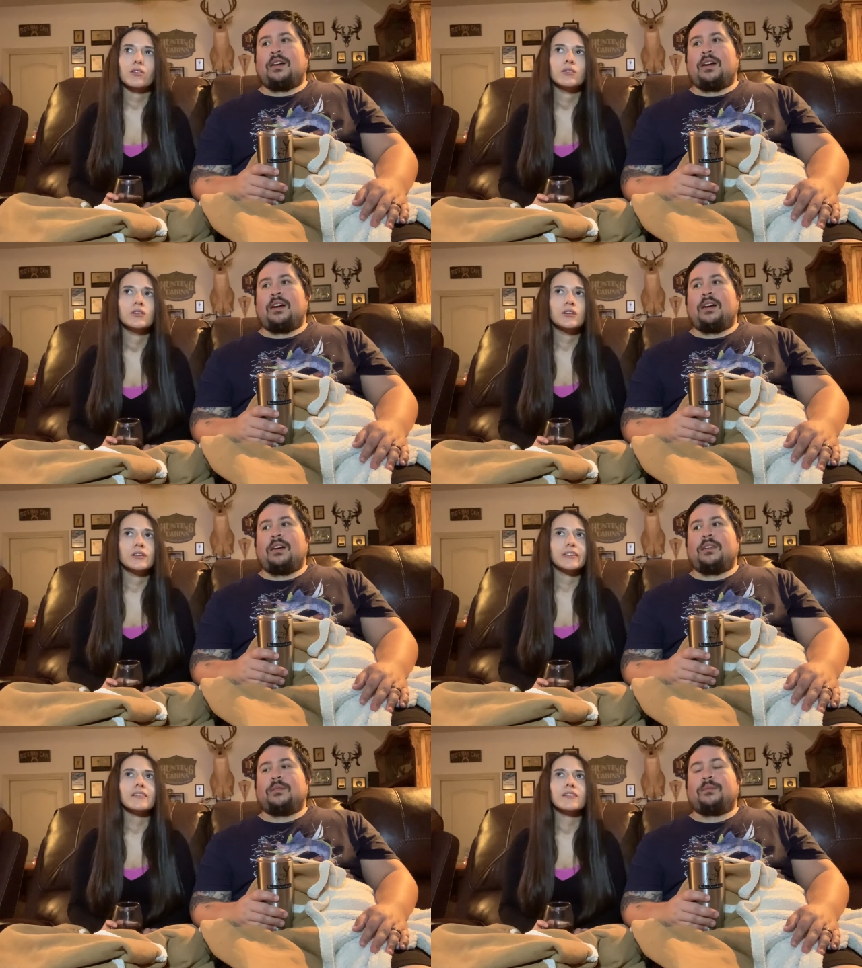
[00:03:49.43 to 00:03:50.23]

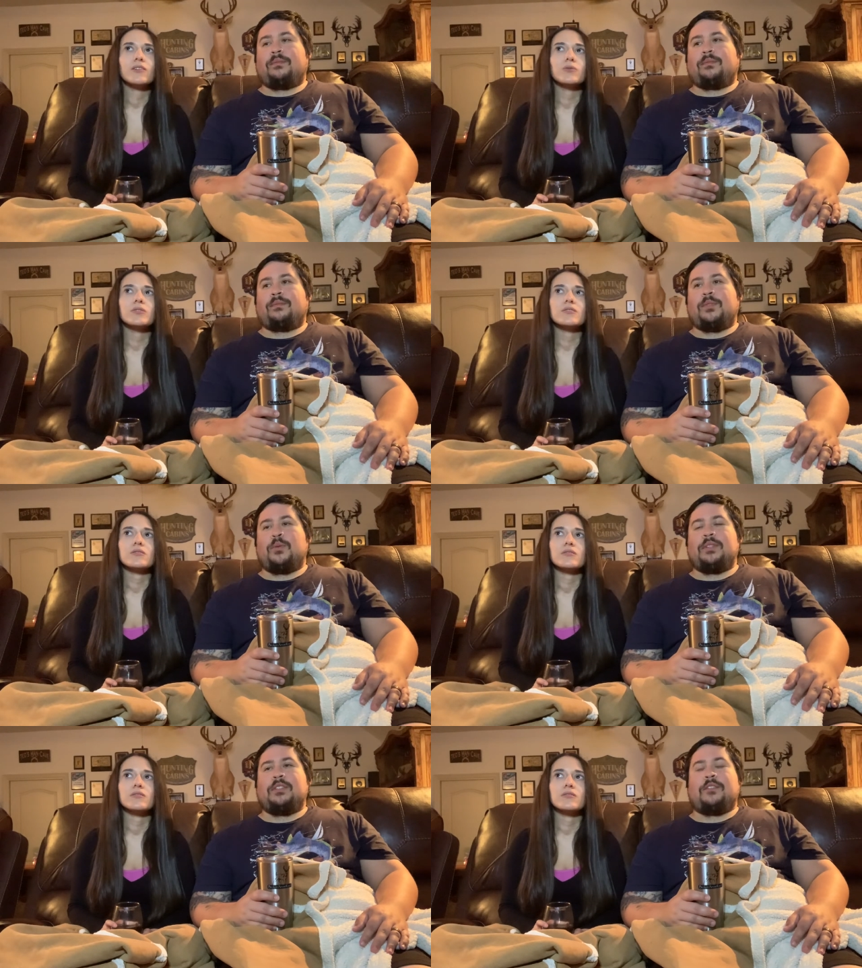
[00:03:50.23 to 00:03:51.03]
Speaker 1: Yeah, I think it was.
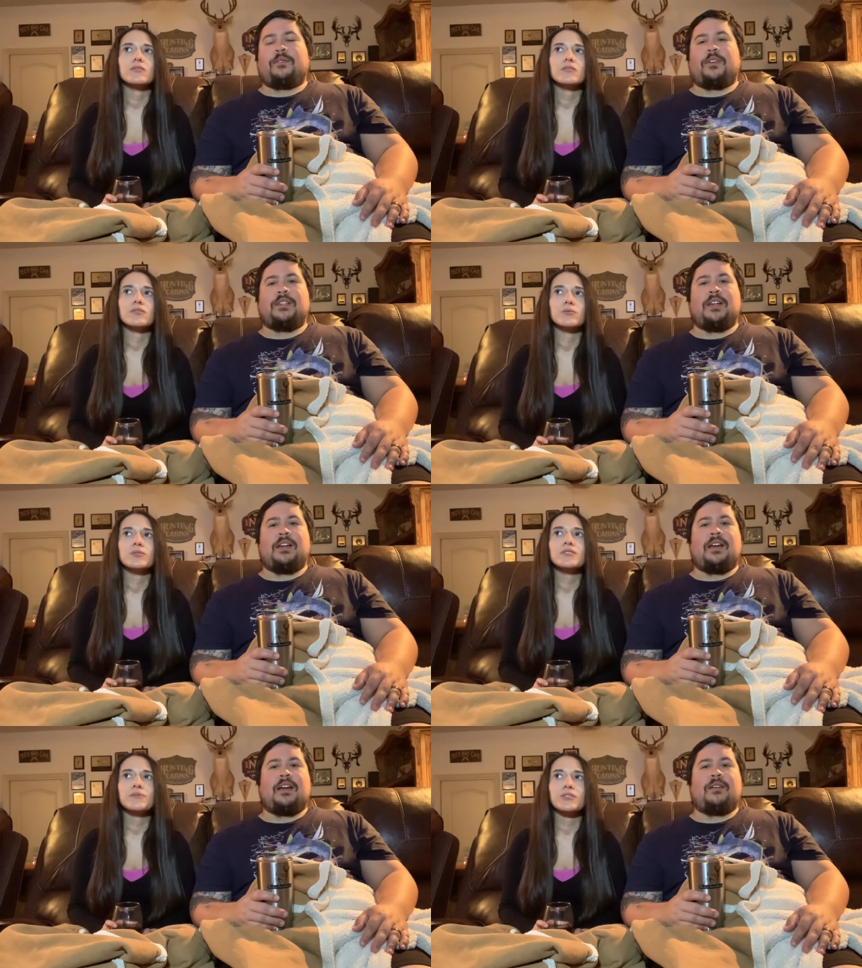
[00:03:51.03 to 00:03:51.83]
It was the first night.
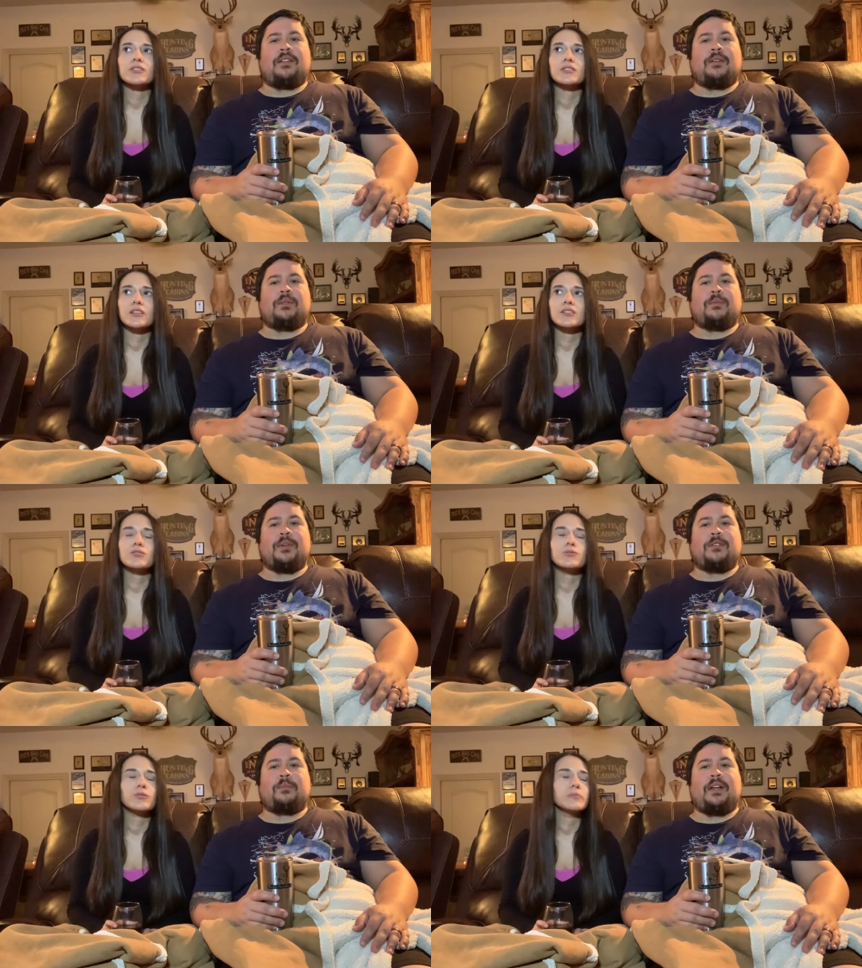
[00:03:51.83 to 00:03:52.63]
Yeah, everything was
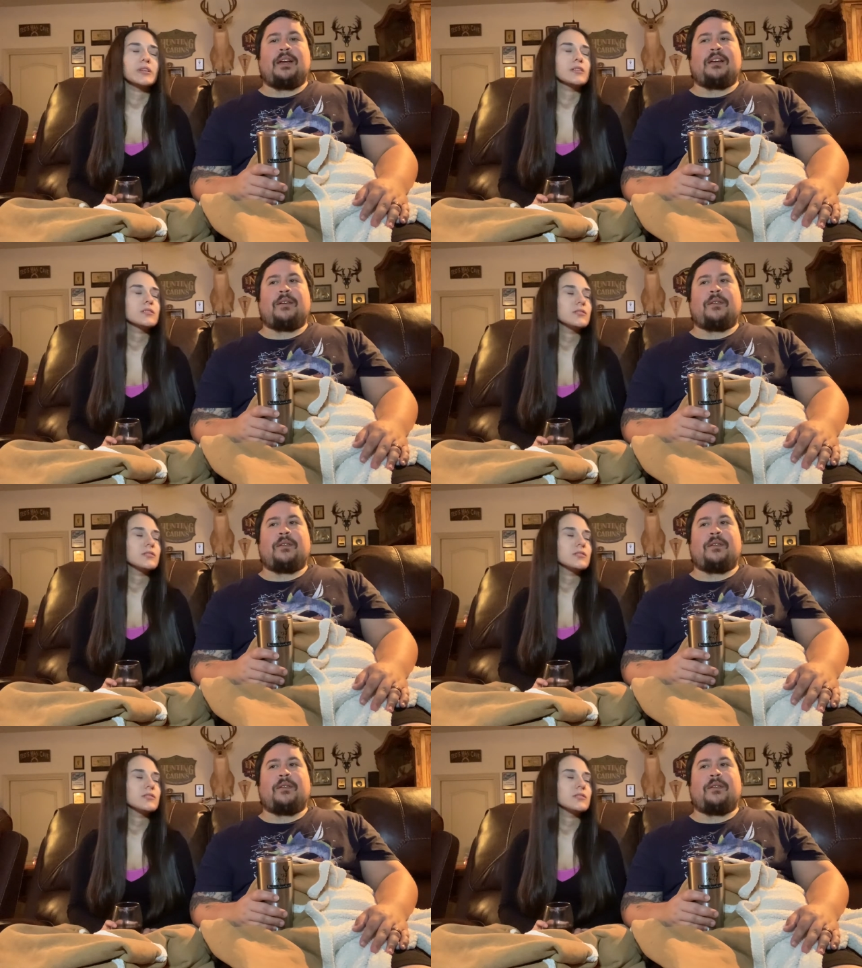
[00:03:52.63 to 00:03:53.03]
pitch black.